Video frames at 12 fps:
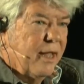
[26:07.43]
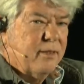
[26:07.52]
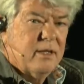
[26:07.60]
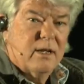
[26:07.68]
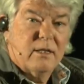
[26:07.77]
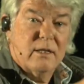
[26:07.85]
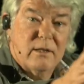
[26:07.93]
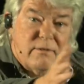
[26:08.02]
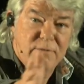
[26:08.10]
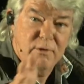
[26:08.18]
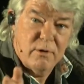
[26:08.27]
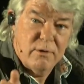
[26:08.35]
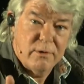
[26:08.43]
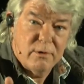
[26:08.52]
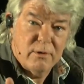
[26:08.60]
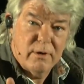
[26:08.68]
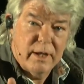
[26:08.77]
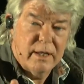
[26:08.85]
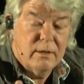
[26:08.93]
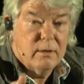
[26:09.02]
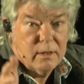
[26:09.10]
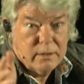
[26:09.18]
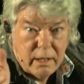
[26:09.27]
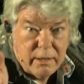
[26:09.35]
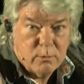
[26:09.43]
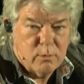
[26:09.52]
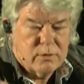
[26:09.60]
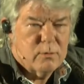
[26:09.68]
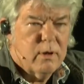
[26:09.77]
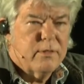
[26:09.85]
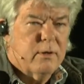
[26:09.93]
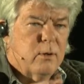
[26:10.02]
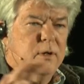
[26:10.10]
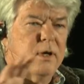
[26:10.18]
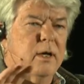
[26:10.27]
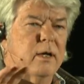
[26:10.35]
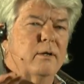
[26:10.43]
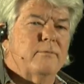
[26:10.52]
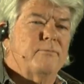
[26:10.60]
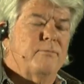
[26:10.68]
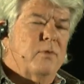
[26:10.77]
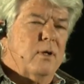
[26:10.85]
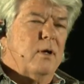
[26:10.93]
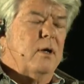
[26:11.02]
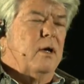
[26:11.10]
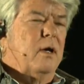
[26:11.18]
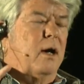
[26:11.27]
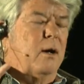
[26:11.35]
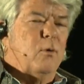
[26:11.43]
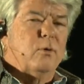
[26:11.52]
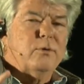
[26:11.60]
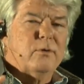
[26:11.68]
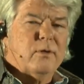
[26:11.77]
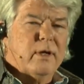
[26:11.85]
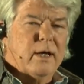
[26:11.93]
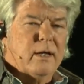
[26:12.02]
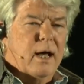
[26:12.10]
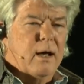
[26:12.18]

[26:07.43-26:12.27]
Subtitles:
And then a little further, and another one. So I thought, okay, won't do that.